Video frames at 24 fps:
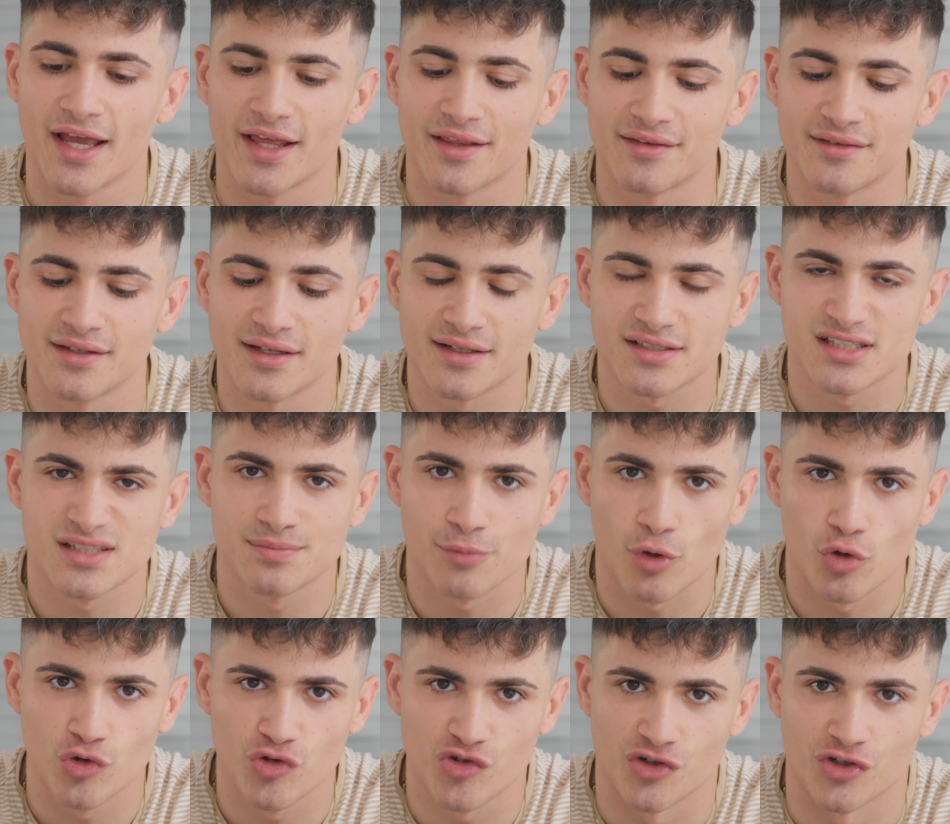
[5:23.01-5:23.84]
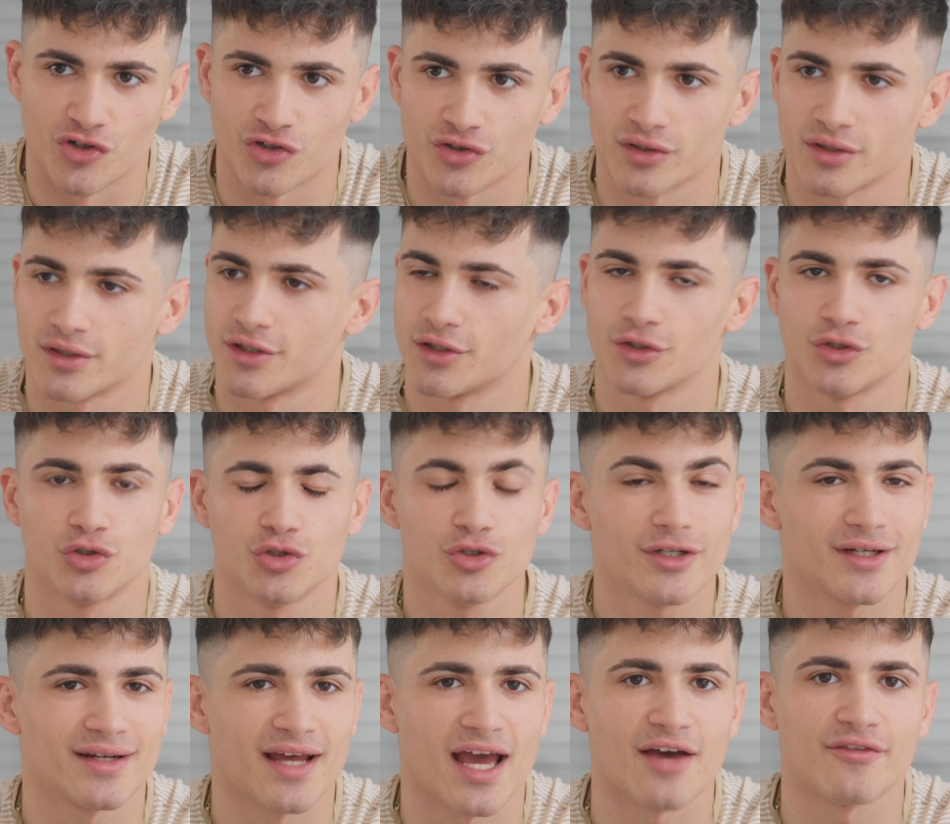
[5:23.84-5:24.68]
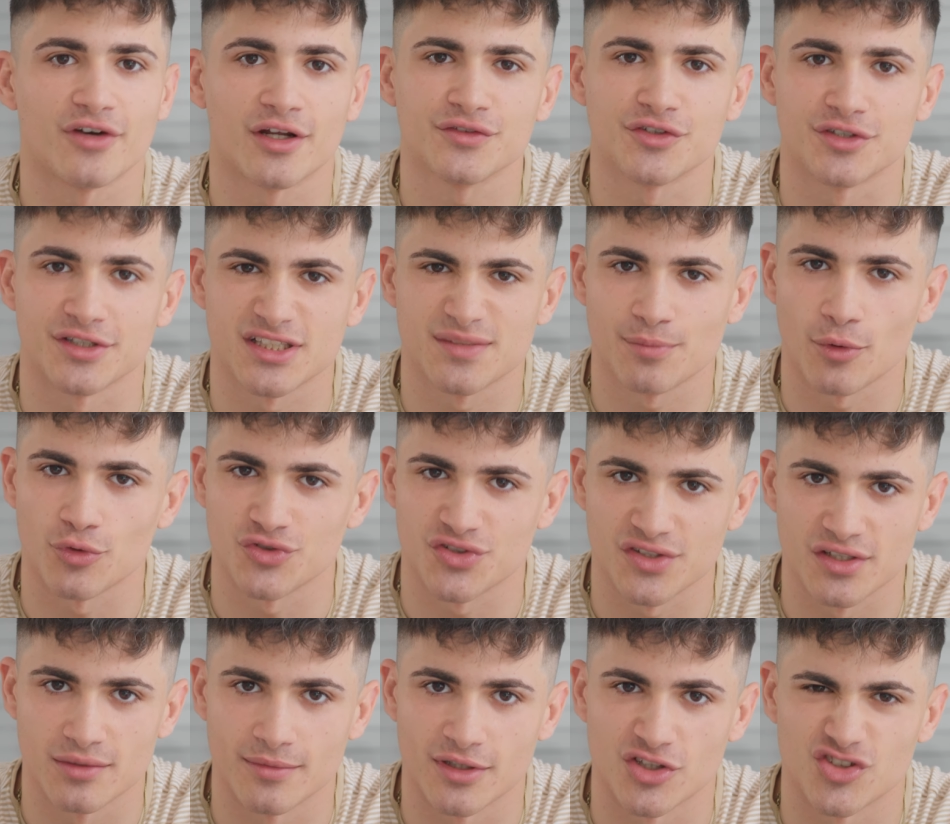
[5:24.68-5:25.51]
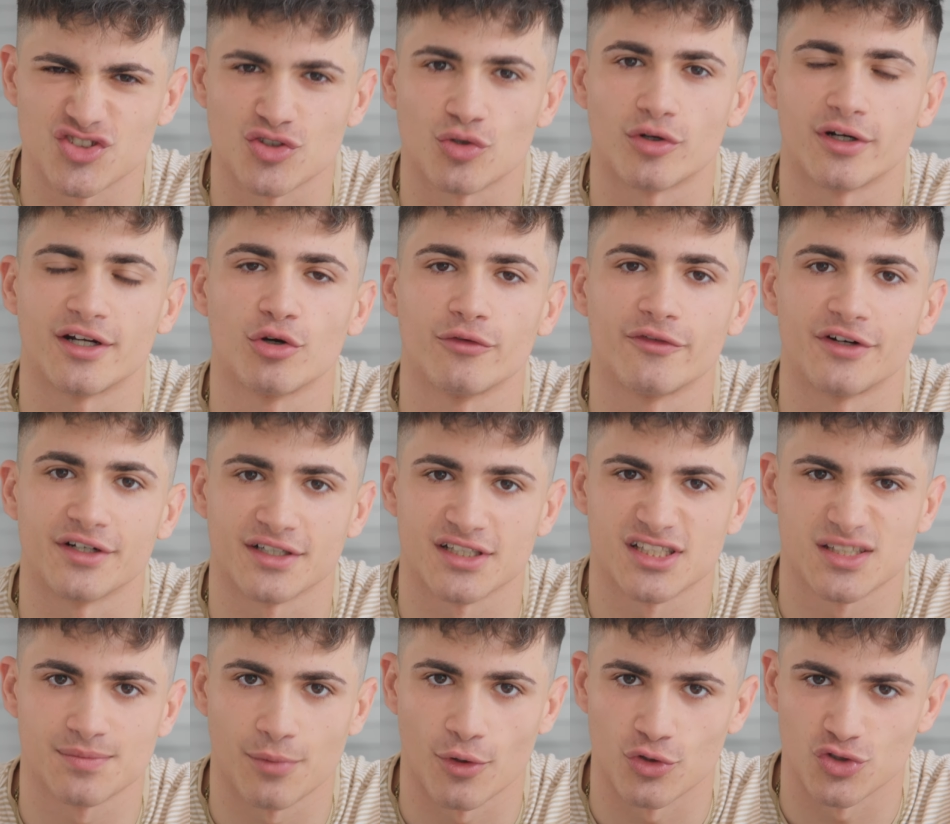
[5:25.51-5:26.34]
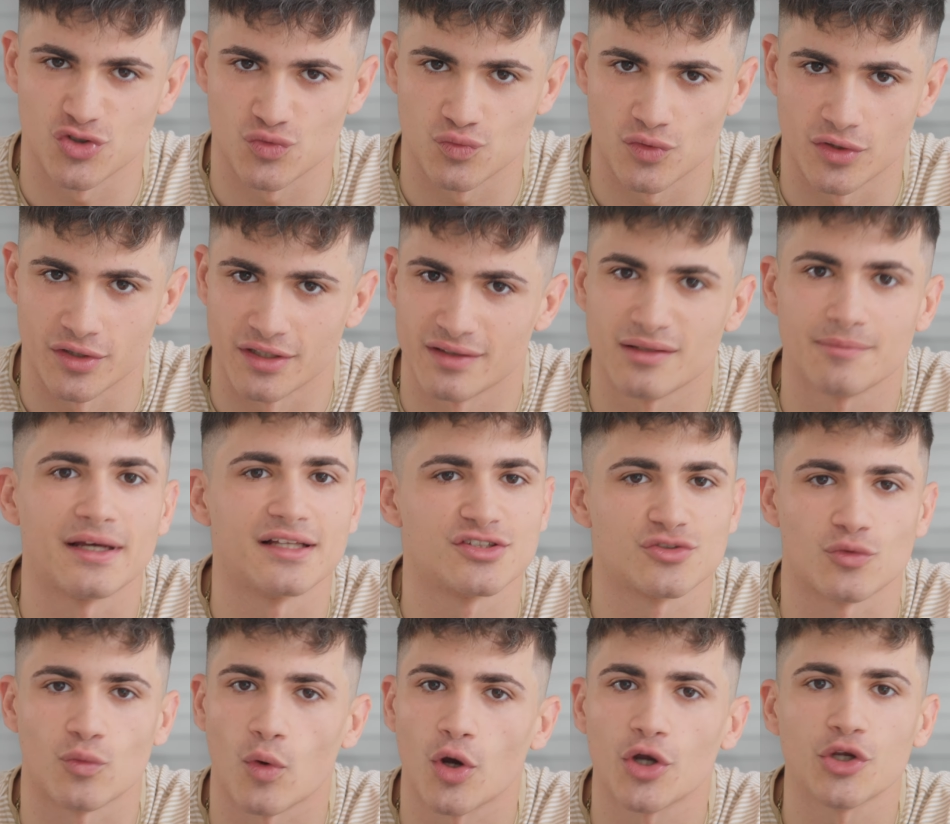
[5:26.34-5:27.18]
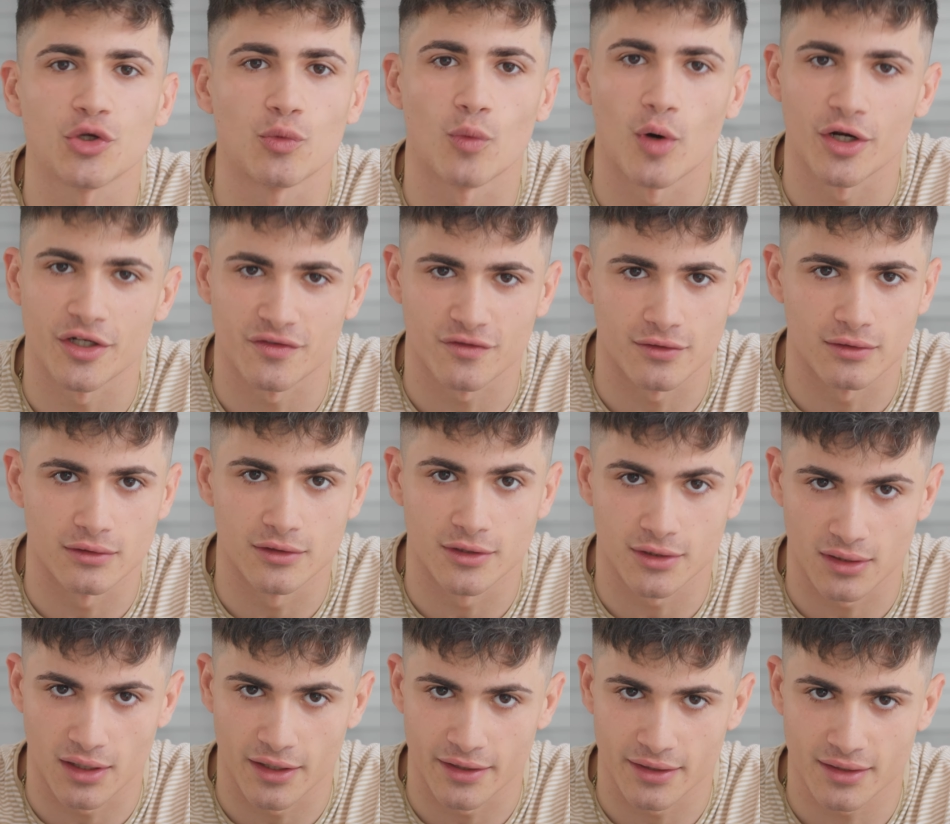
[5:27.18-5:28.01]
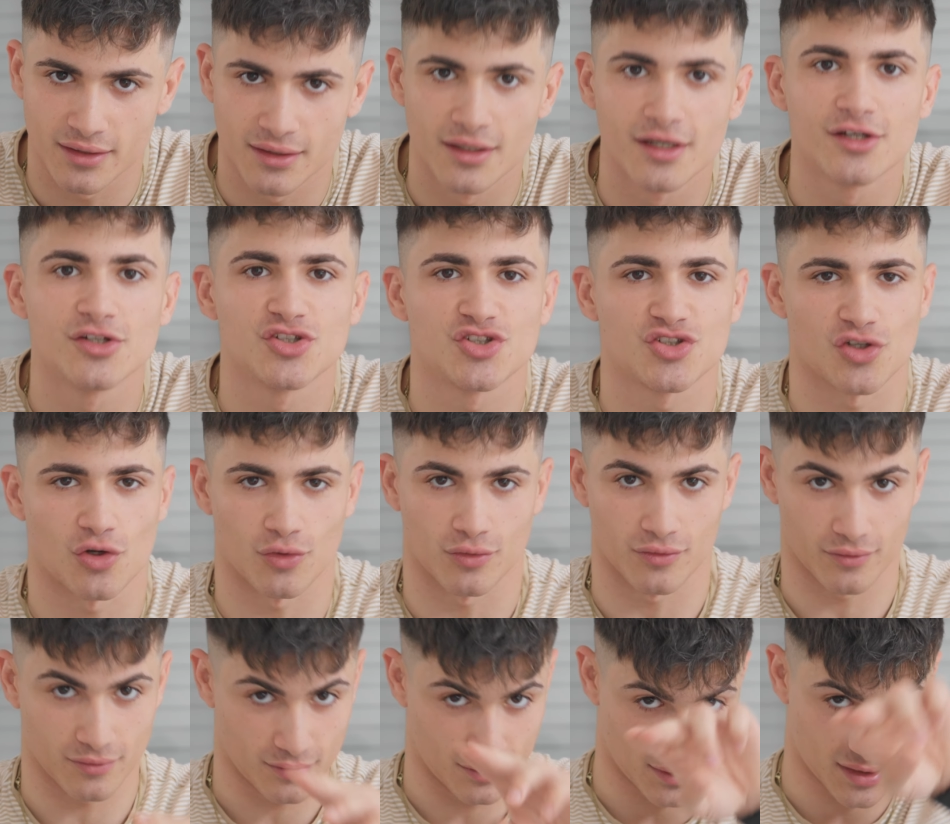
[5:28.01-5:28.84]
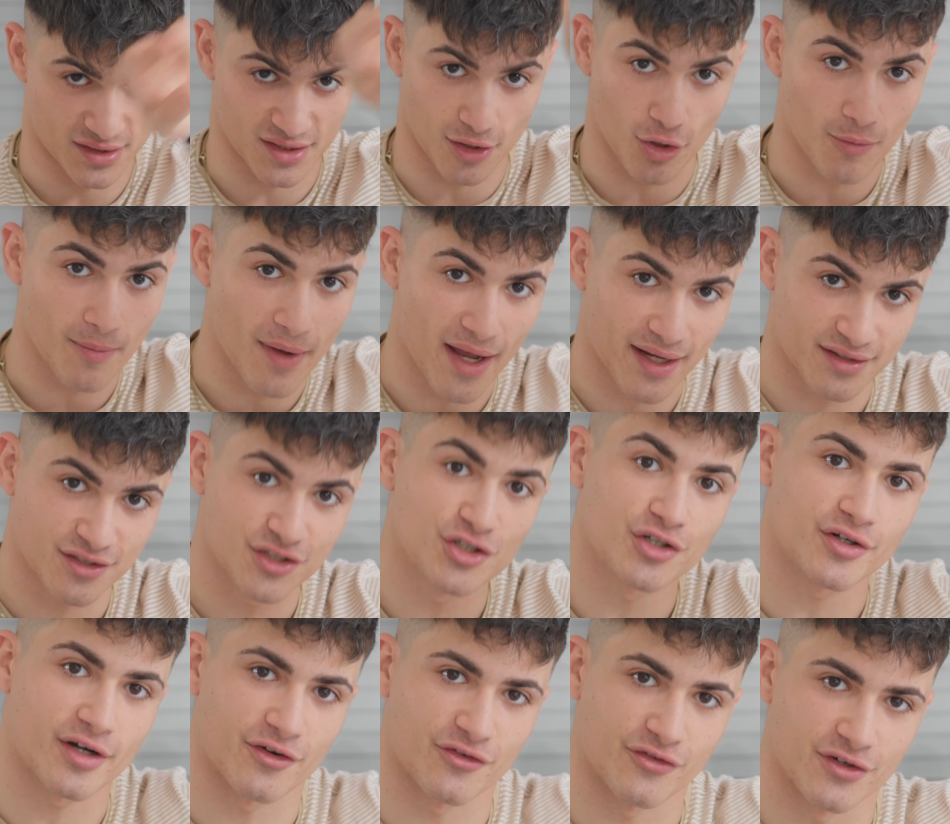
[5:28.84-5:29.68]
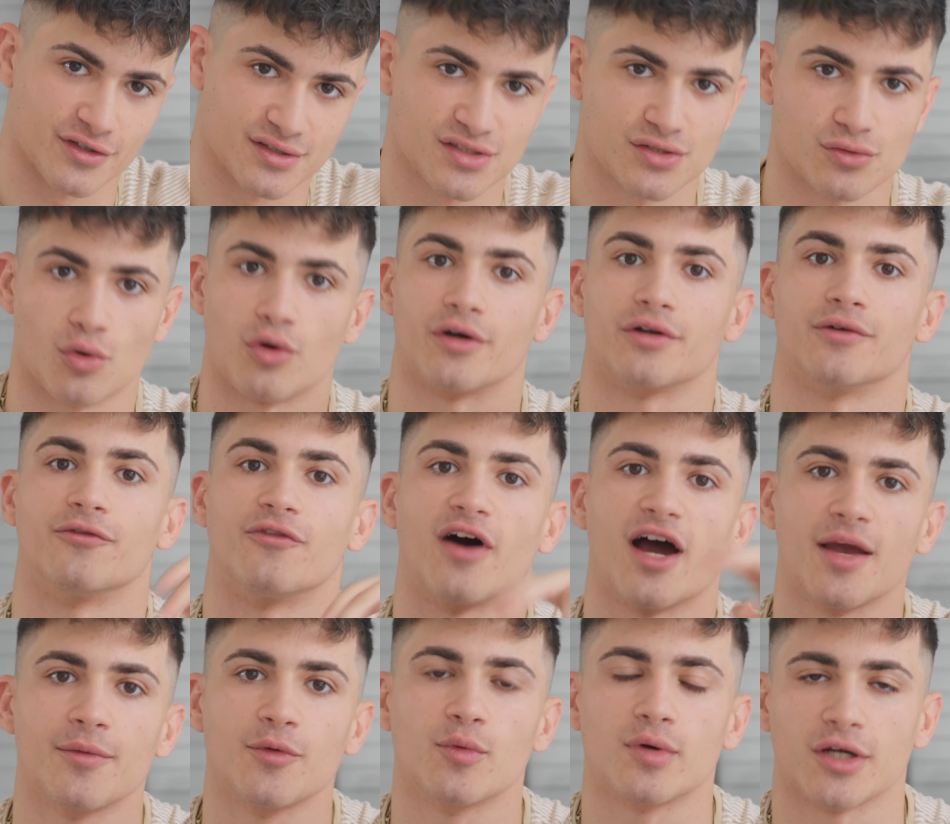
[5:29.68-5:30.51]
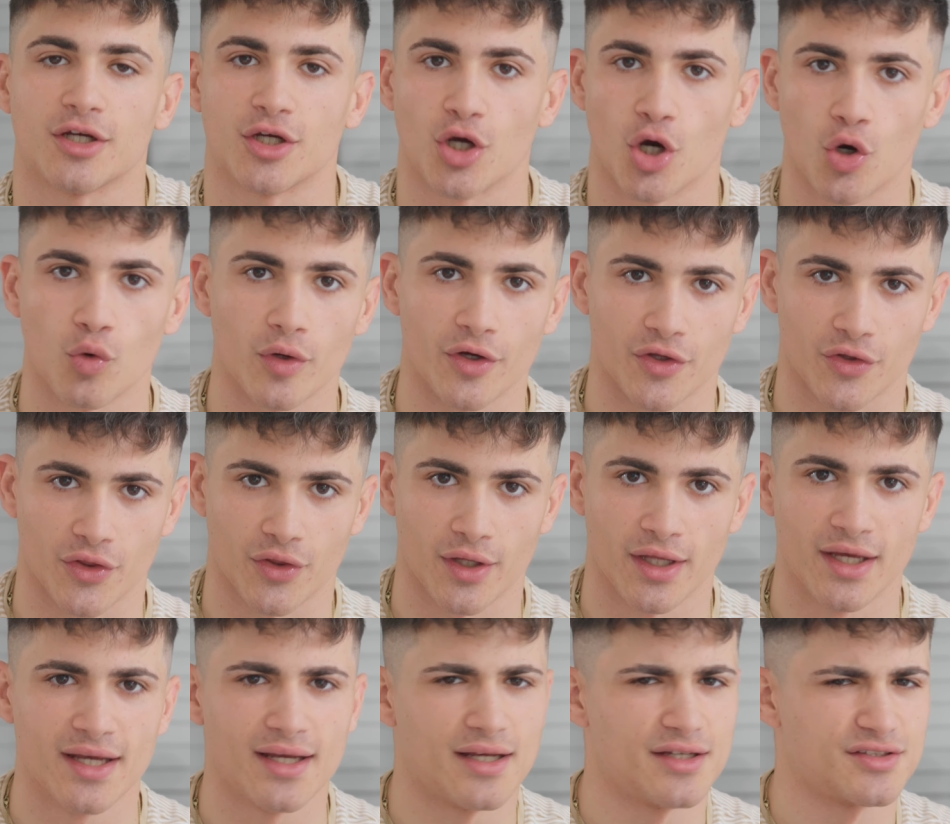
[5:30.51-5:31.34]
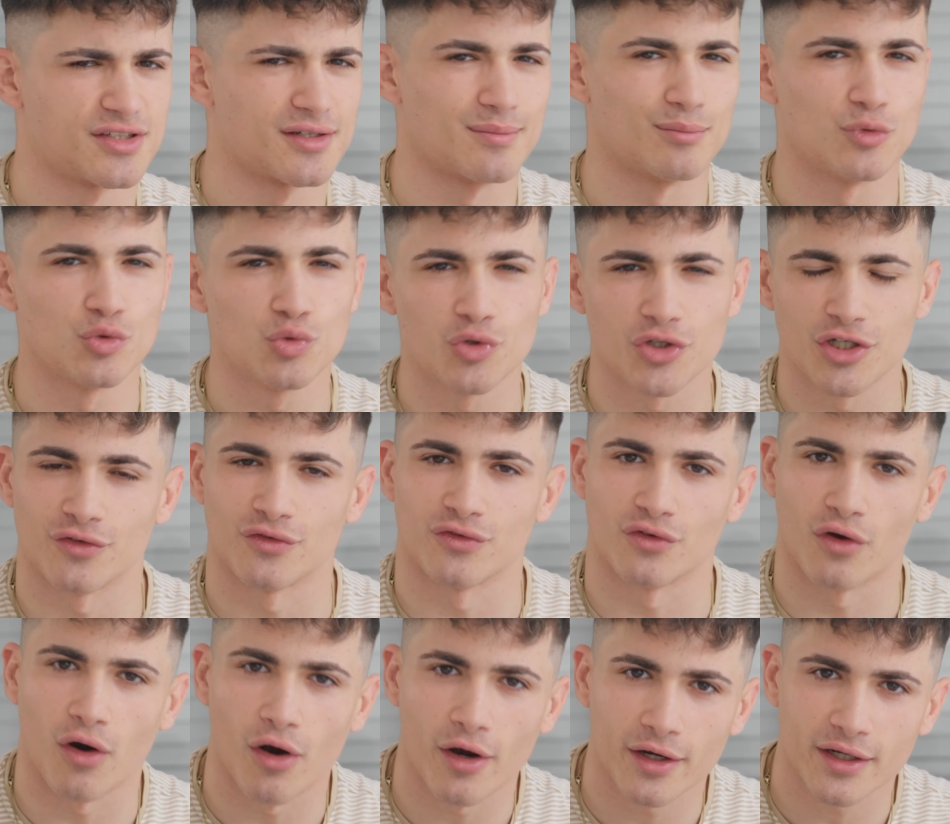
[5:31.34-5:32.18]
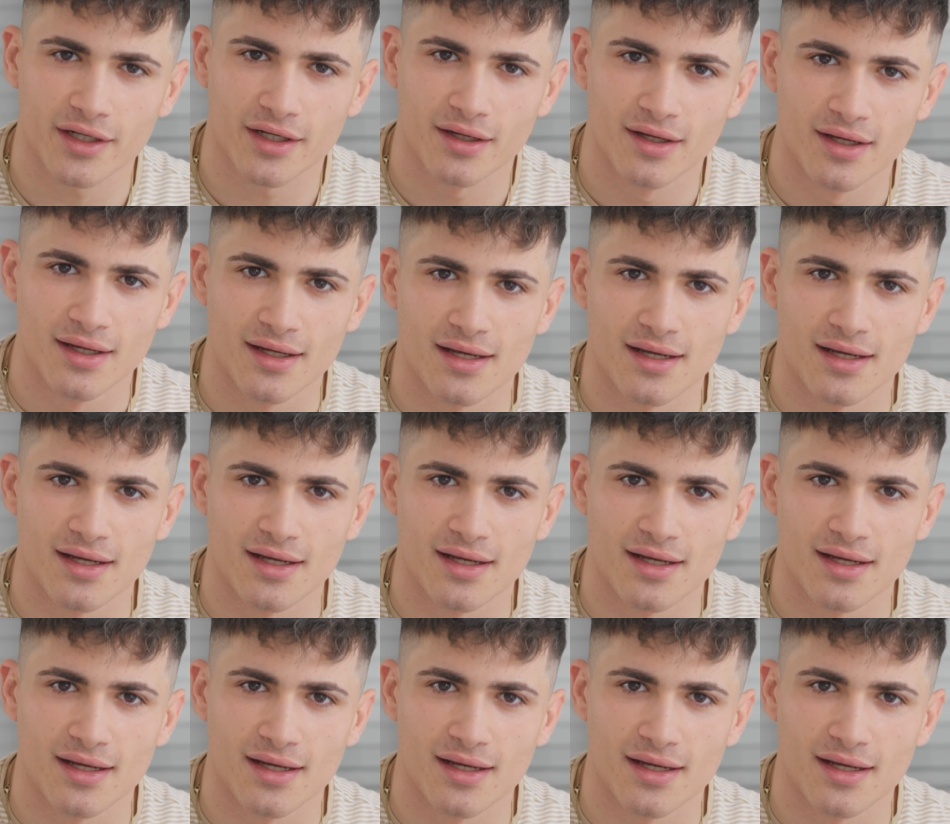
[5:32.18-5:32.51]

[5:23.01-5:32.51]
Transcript: The exposure, you can have an underexposed image or an overexposed one. It depends on what you want it to look like. So let's go back to your reference or the vibe you want to go with. Is it moody and dark?